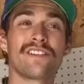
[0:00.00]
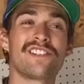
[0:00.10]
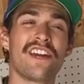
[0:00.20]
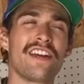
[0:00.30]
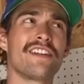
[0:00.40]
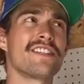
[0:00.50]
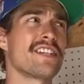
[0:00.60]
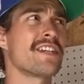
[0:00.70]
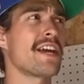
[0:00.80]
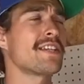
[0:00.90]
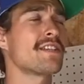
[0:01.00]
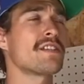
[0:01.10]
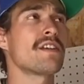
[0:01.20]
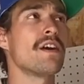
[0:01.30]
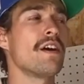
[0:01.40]
Shed, it's a
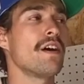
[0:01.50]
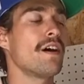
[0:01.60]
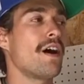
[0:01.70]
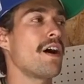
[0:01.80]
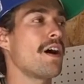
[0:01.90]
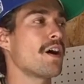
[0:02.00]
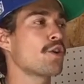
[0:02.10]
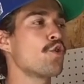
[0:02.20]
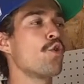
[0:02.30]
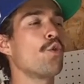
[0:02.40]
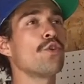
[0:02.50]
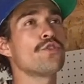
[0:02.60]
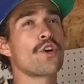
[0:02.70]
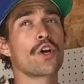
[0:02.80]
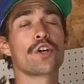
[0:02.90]
nice, uh, cool,
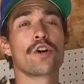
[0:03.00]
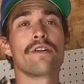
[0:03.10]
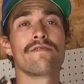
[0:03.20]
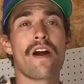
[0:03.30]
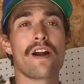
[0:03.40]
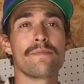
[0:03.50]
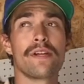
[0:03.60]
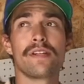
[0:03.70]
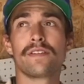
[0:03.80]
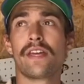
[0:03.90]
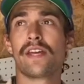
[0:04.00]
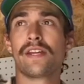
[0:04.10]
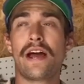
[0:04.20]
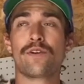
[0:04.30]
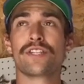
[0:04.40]
darker environment than
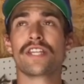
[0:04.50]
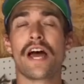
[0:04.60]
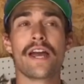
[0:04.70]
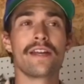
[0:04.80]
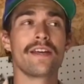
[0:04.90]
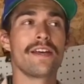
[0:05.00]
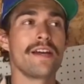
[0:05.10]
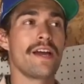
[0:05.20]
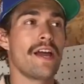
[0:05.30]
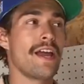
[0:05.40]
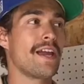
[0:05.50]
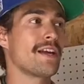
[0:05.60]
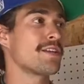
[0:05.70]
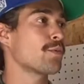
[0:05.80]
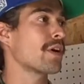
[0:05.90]
outside
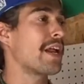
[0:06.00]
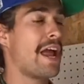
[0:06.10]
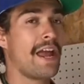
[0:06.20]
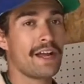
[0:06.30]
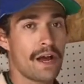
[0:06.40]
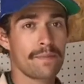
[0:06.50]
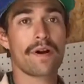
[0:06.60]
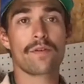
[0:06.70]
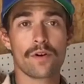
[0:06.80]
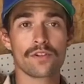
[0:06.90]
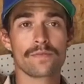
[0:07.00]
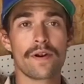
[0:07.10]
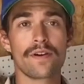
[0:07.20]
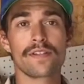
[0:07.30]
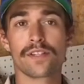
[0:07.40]
and we're gonna hang up our
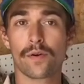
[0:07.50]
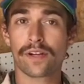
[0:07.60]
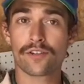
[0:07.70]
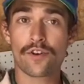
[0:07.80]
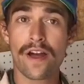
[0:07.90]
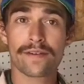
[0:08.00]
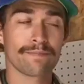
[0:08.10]
rosemary so it can dry.